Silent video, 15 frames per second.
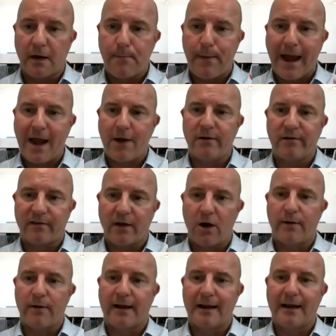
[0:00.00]
parents
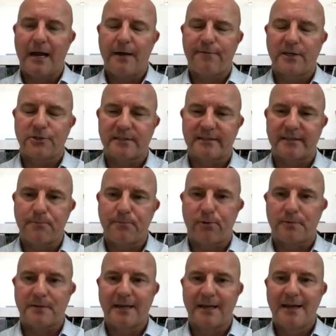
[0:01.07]
owning a life interest in
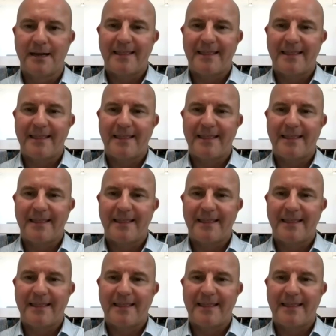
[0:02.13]
property,